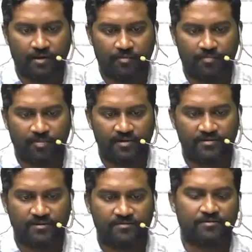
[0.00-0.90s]
Now
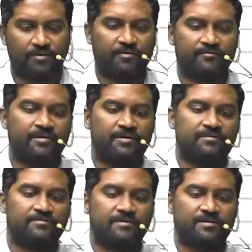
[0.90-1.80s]
presence of
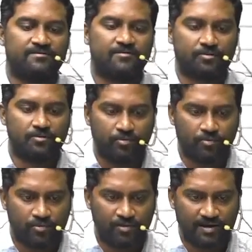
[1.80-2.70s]
such
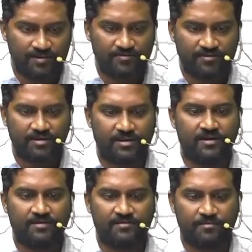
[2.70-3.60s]
two
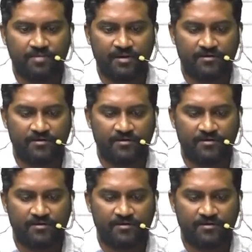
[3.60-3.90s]
densities,